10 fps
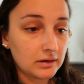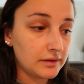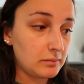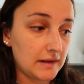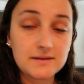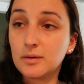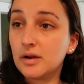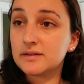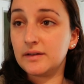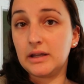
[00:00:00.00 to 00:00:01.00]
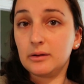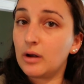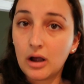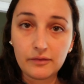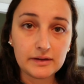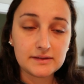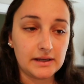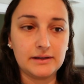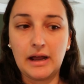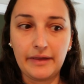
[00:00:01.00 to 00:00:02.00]
the matzo balls and the quinoa,
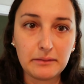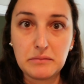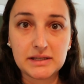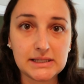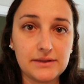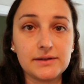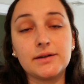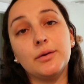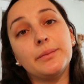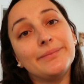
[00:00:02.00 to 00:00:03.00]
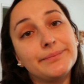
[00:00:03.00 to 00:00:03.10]
obviously, and not like mix it in the soup.